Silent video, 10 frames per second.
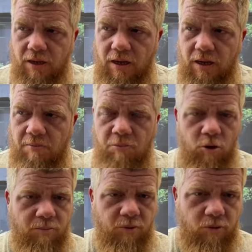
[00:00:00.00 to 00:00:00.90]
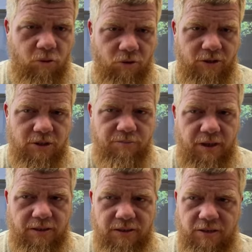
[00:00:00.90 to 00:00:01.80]
a, a mobile
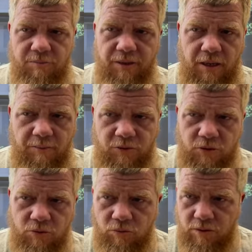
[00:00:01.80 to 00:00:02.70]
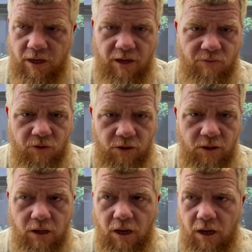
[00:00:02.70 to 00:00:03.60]
correspondent to be able to cover
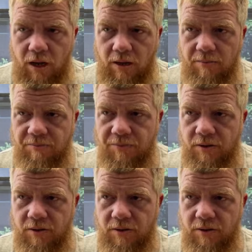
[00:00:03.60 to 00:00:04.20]
um,